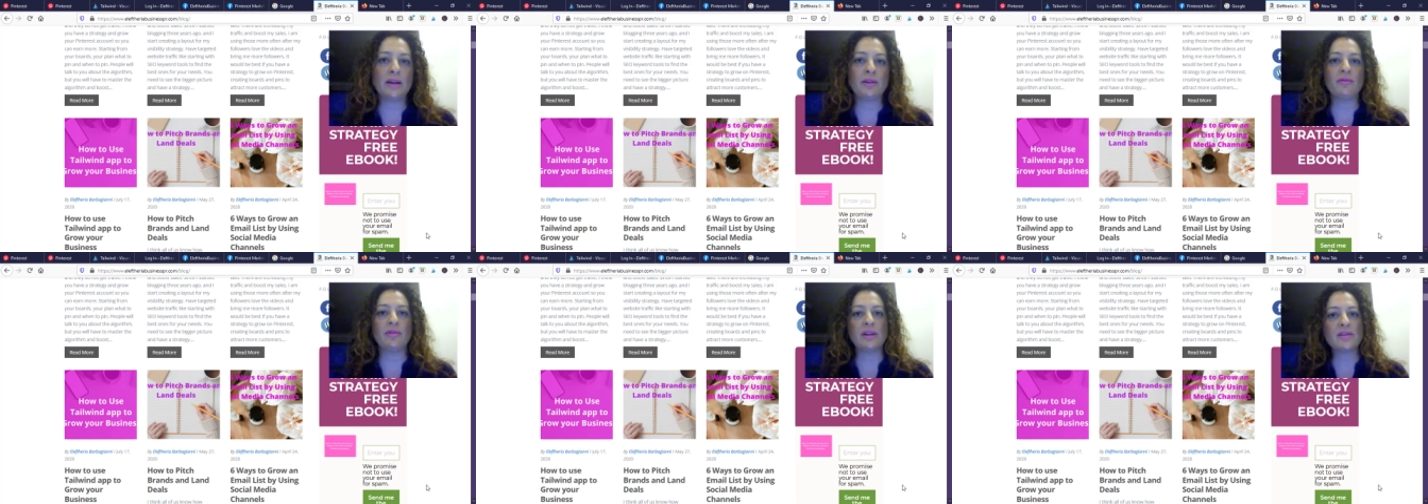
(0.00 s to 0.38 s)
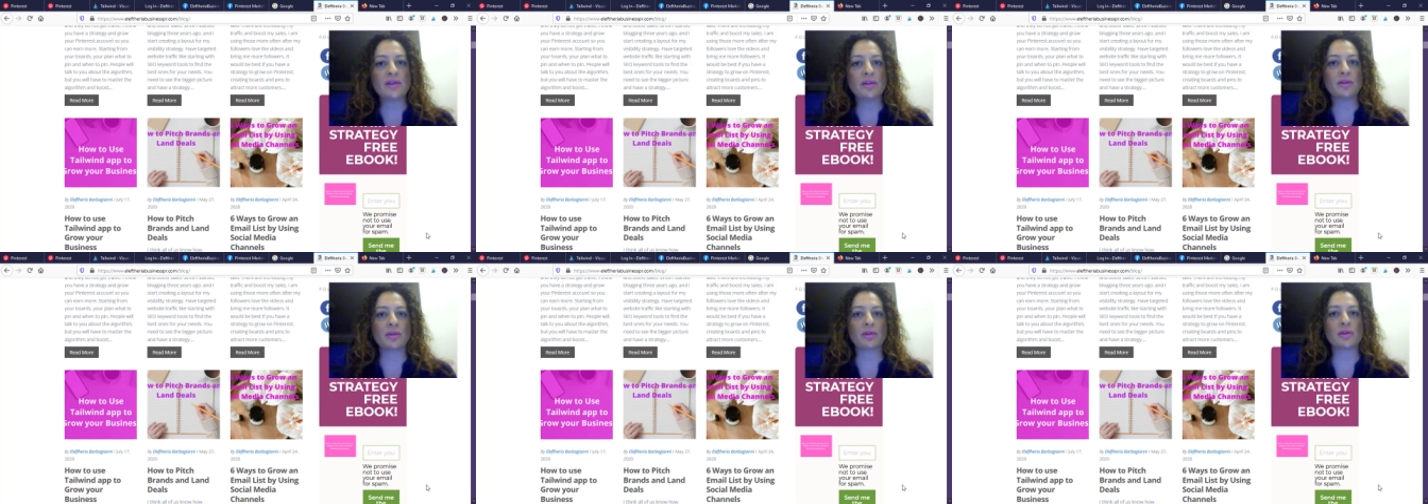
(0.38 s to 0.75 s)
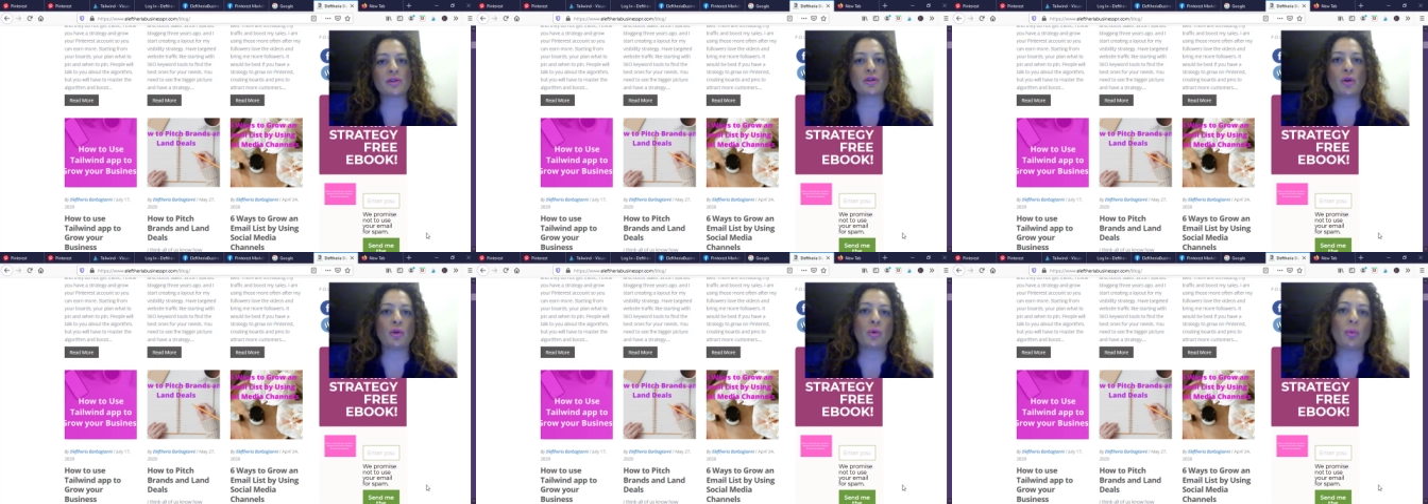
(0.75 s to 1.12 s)
visitors
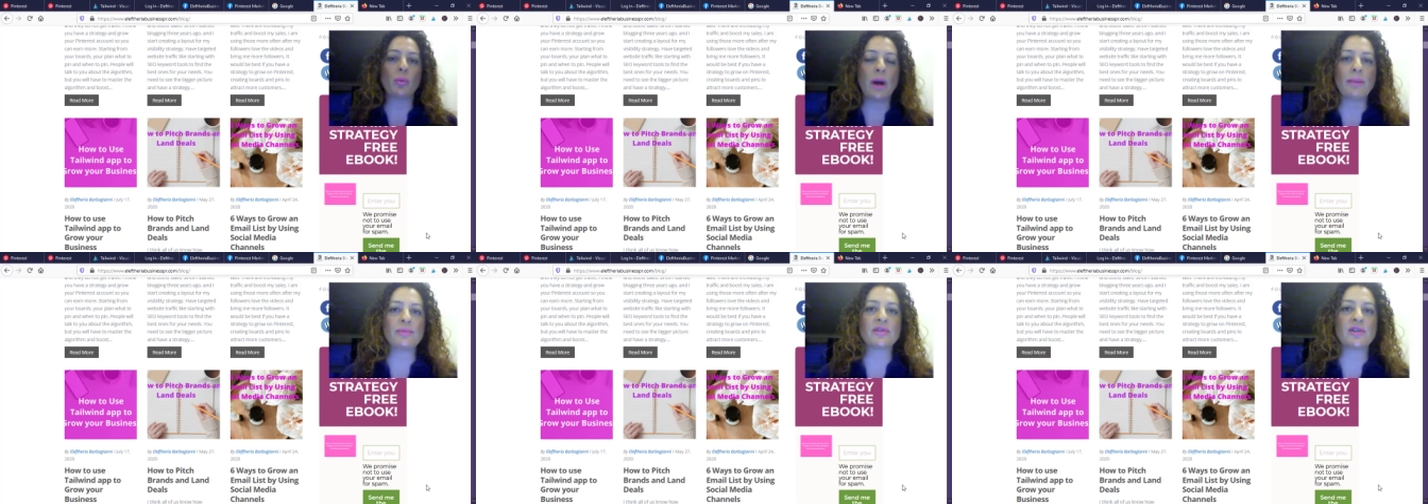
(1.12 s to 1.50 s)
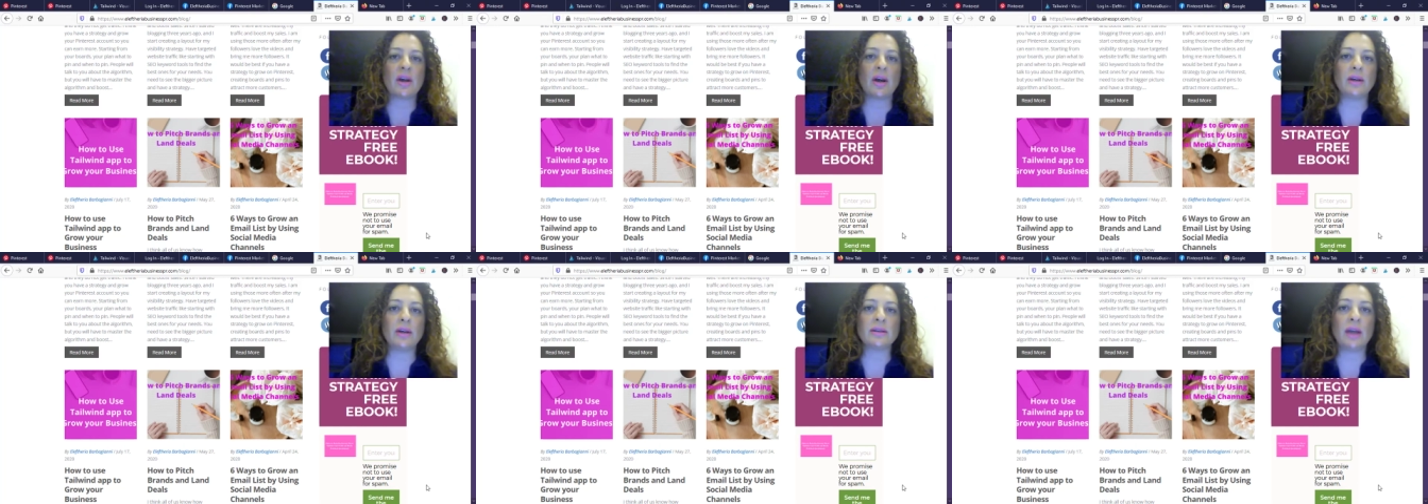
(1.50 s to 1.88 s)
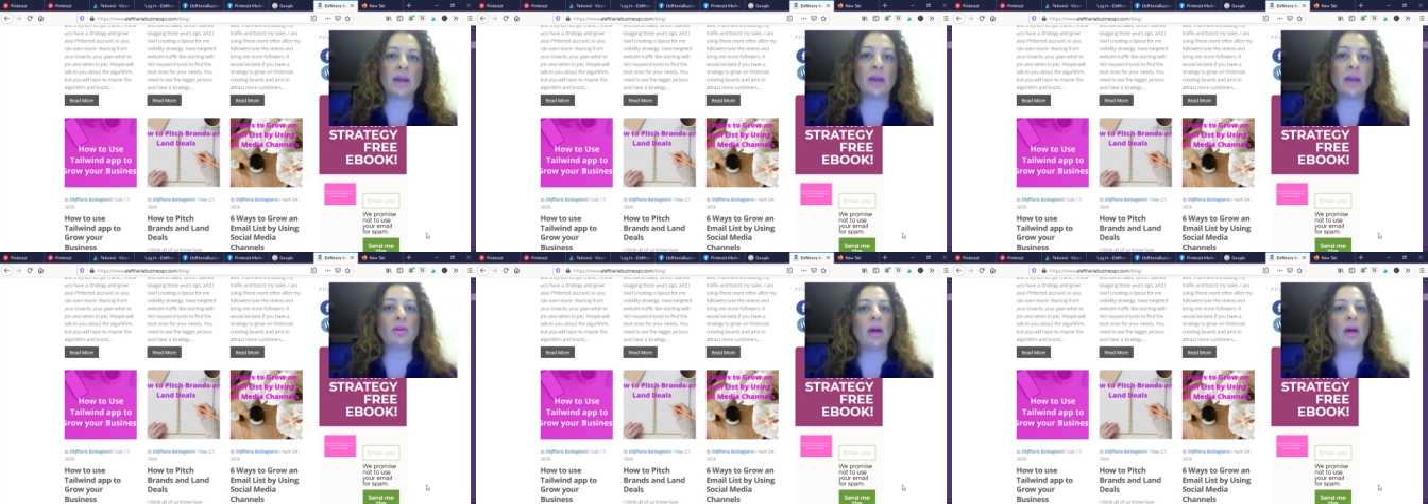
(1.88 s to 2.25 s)
on your website and
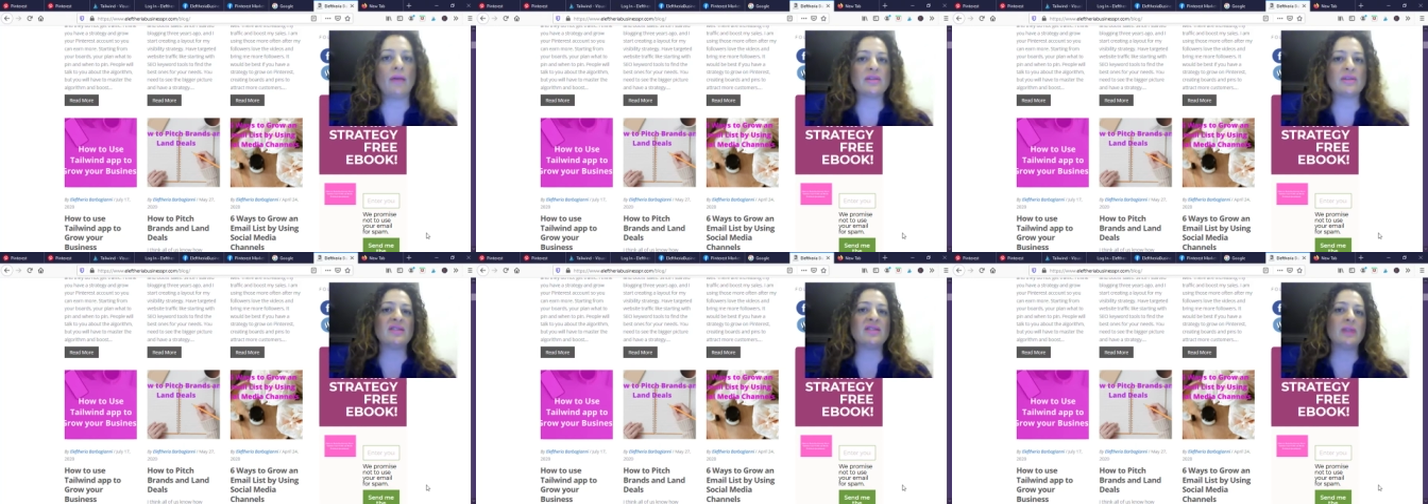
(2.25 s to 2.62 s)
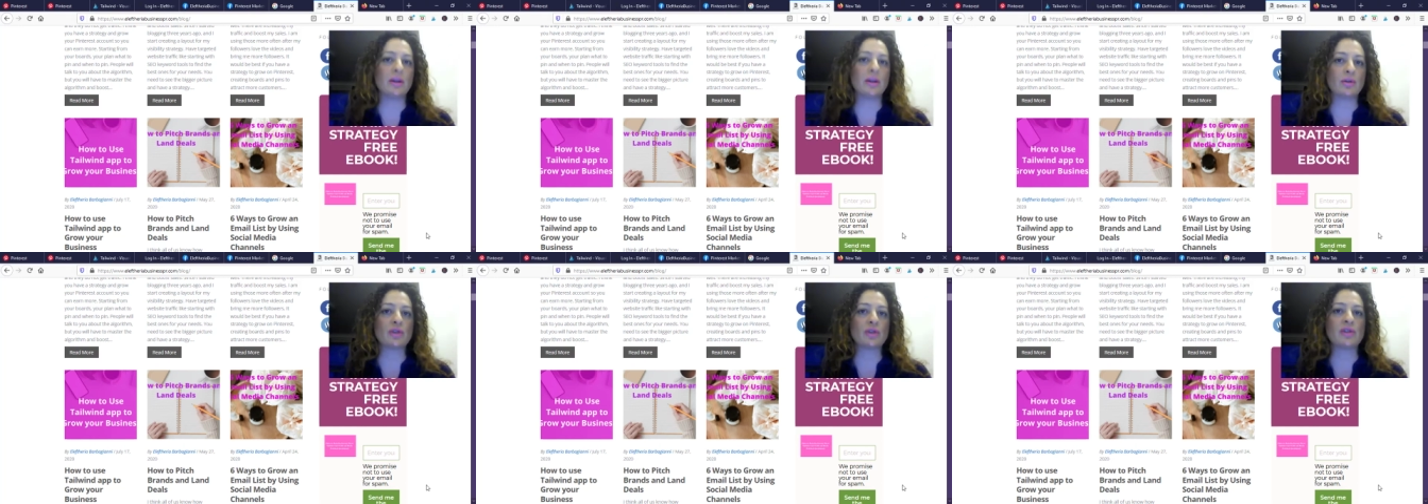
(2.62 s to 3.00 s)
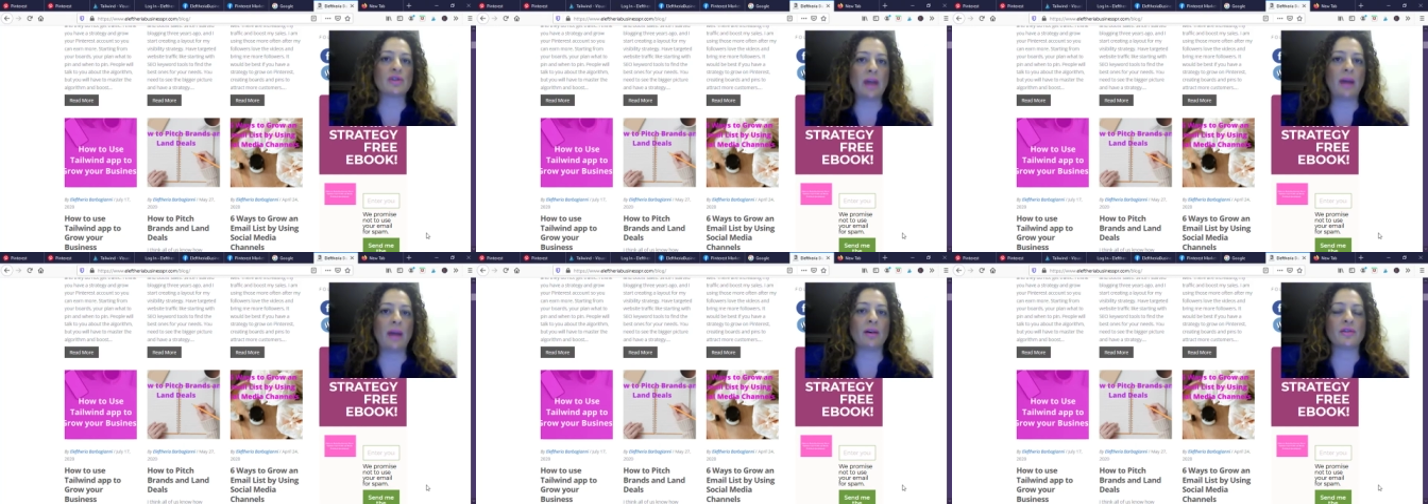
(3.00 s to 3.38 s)
you have 0
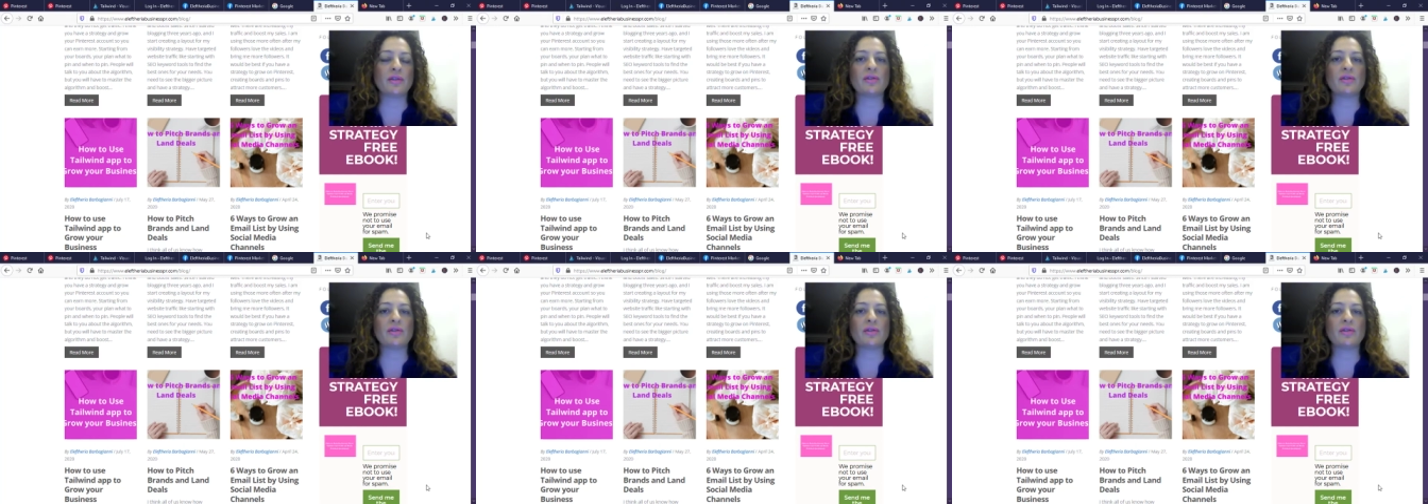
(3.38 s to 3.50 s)
sales.